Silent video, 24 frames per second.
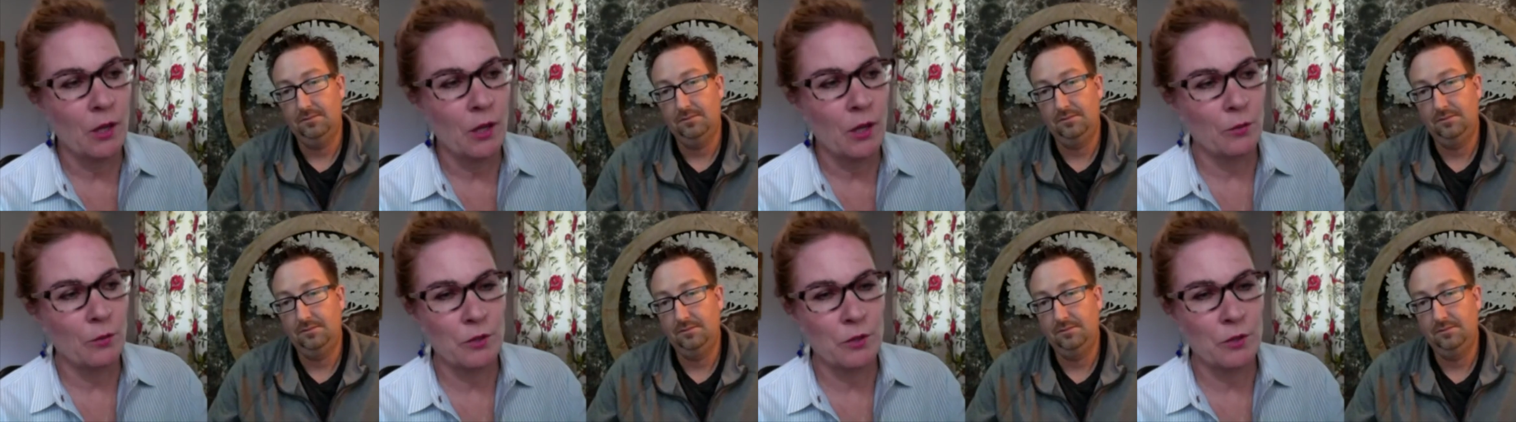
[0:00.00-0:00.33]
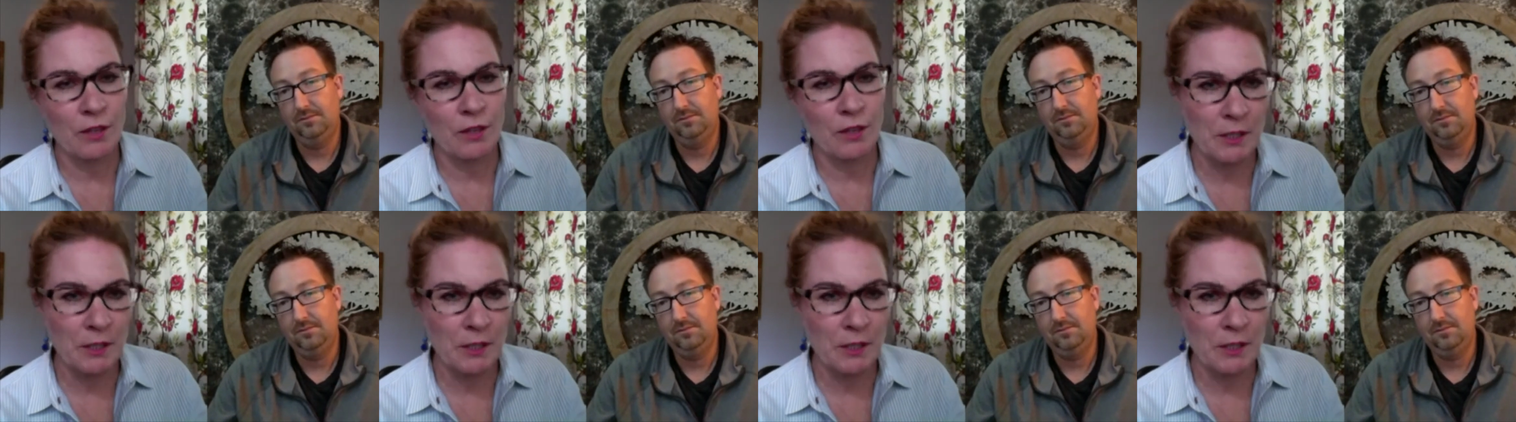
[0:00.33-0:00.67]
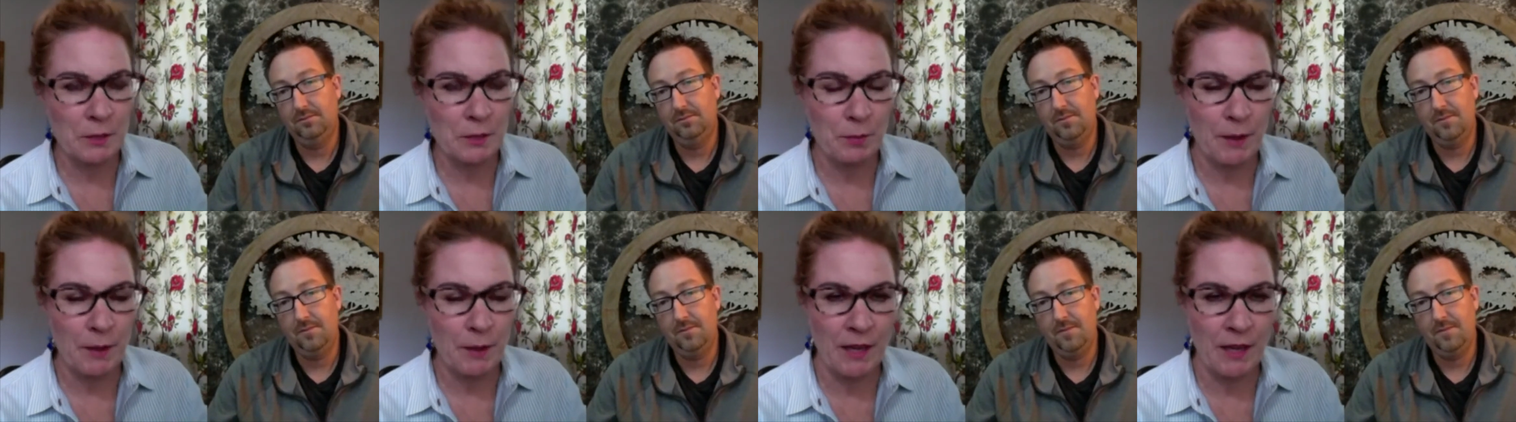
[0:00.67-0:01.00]
Speaker 1: would you ever
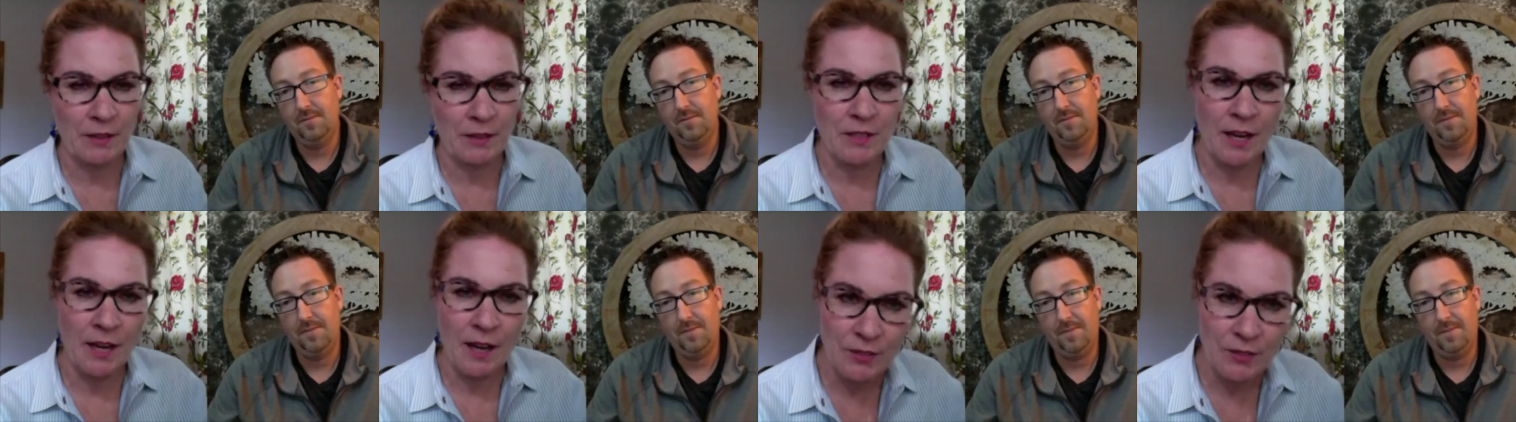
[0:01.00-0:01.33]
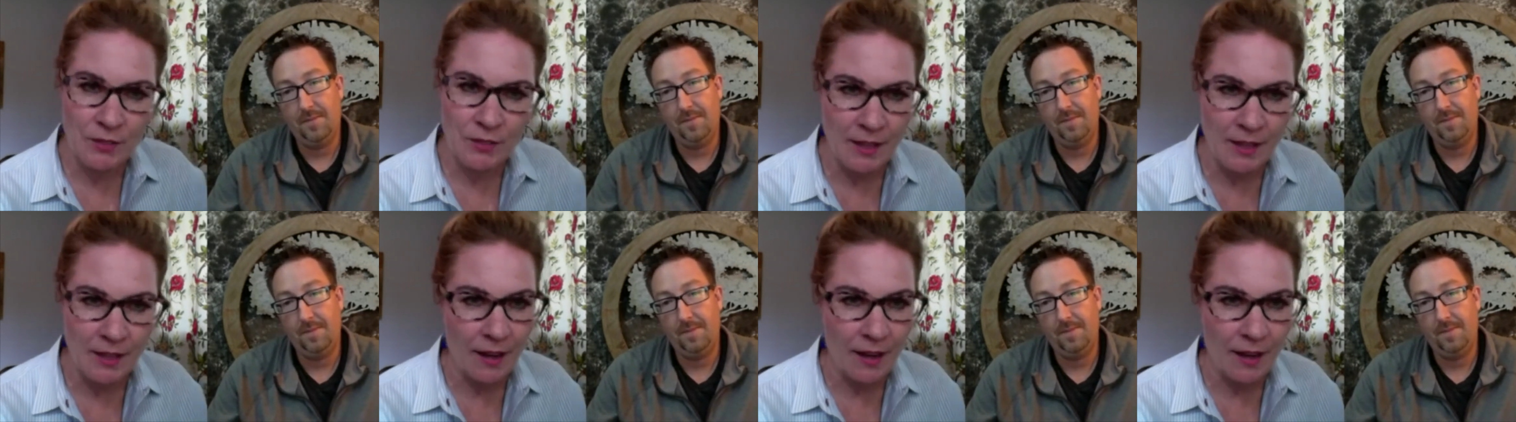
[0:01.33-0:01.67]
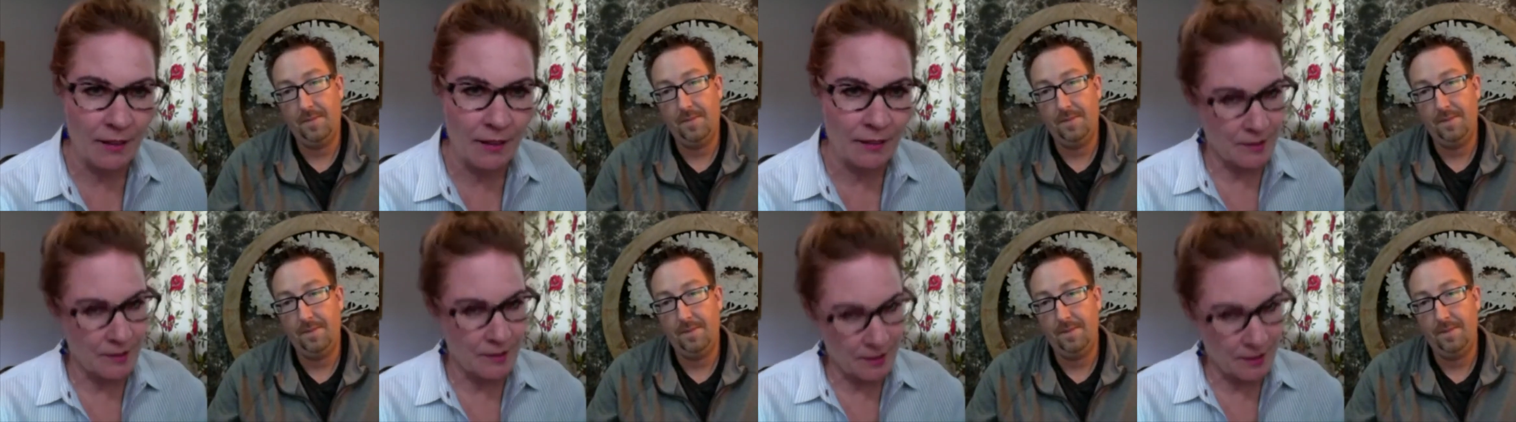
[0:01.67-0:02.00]
expand to have
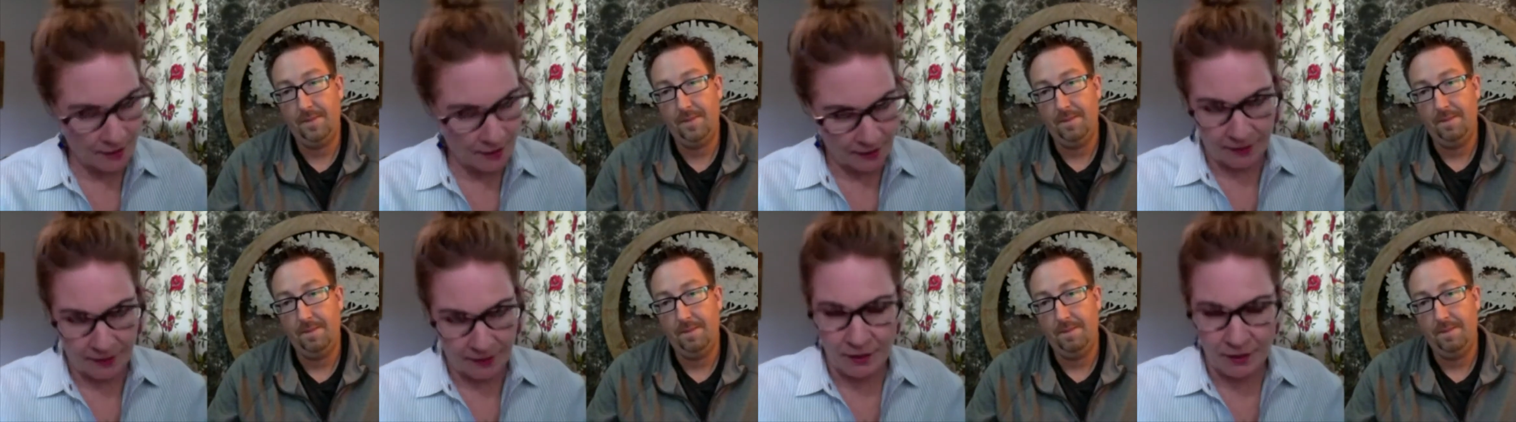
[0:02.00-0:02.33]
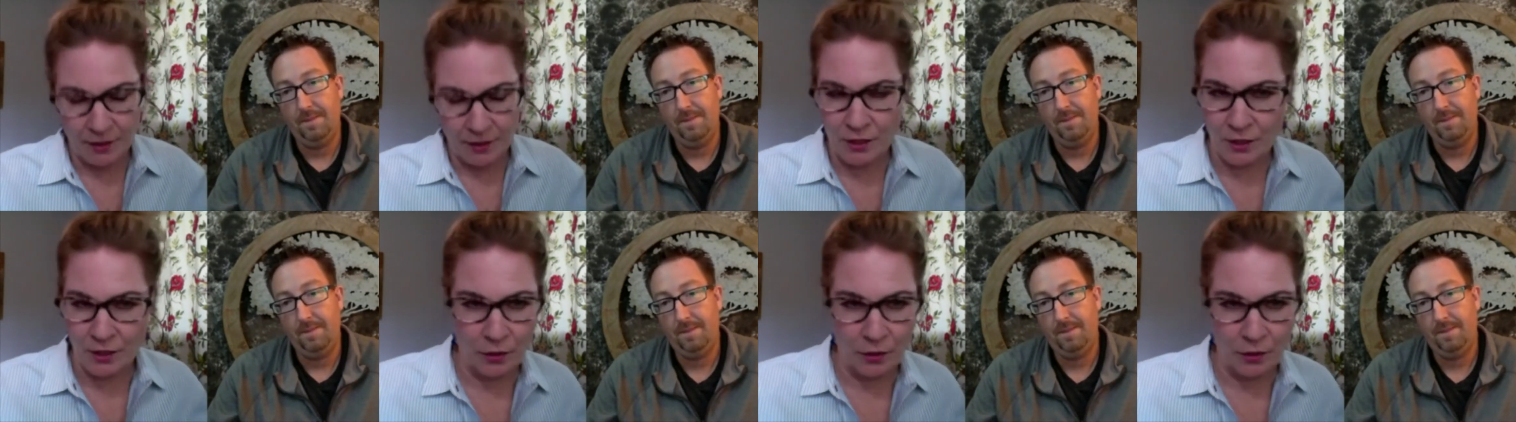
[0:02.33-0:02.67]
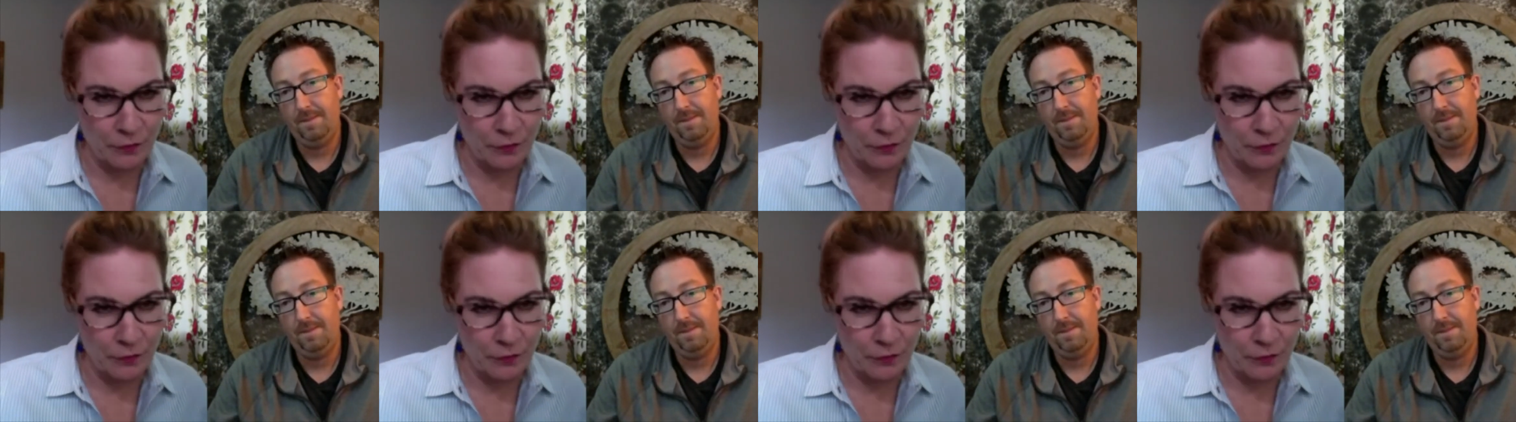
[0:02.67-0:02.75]
salads in you know